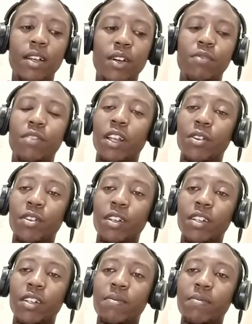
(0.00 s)
of the Lord,
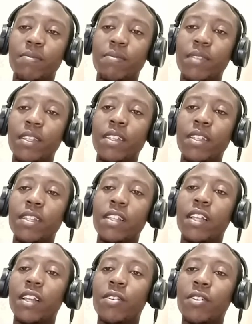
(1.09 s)
that
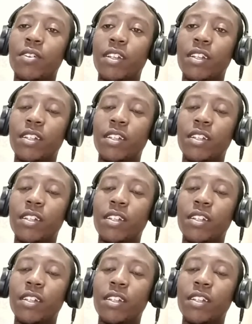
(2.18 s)
the Lord